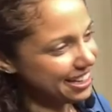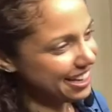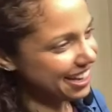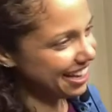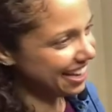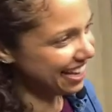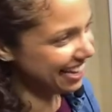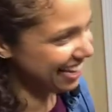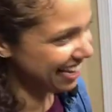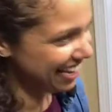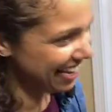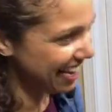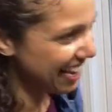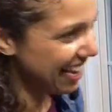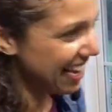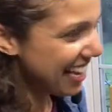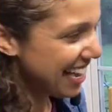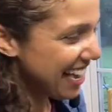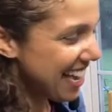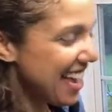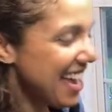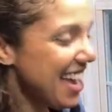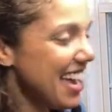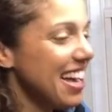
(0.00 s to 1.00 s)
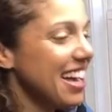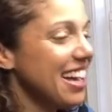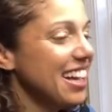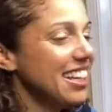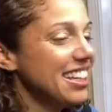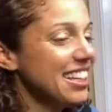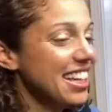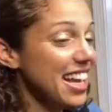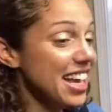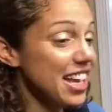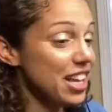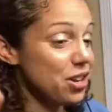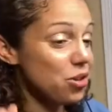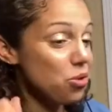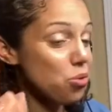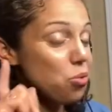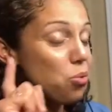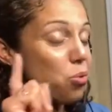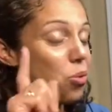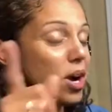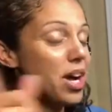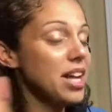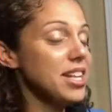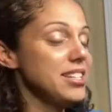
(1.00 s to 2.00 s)
Elaine,
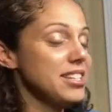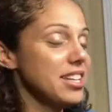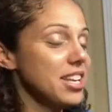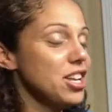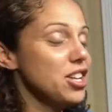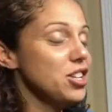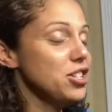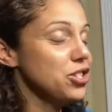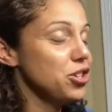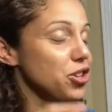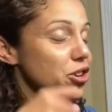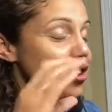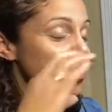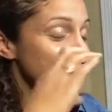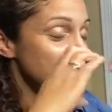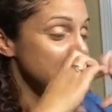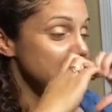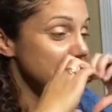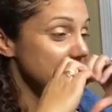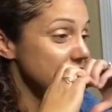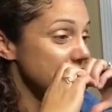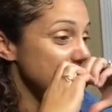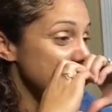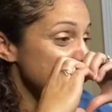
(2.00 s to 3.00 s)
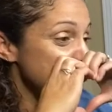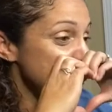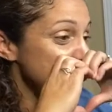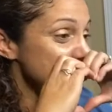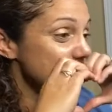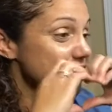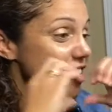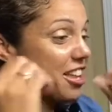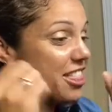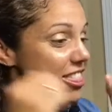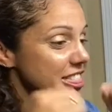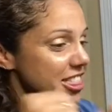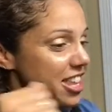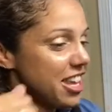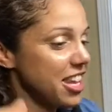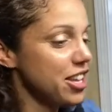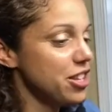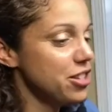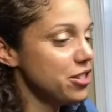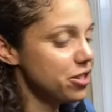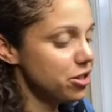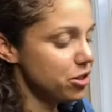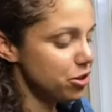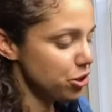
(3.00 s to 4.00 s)
what is your favorite
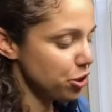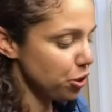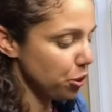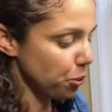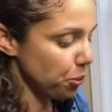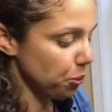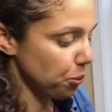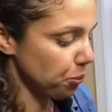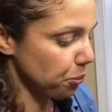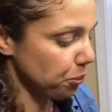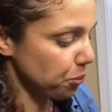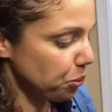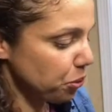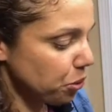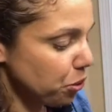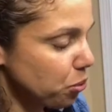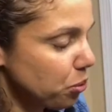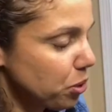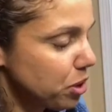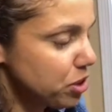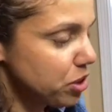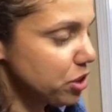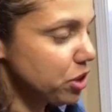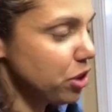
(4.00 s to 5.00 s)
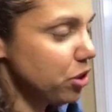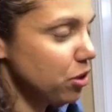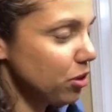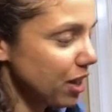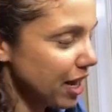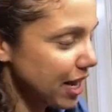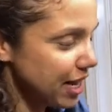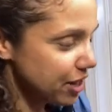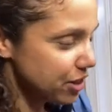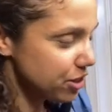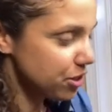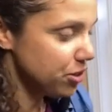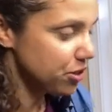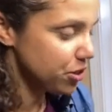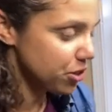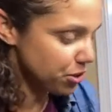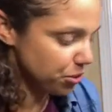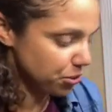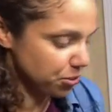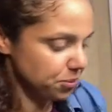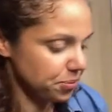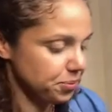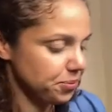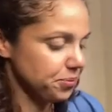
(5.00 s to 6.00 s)
thing to do? What do you like to do?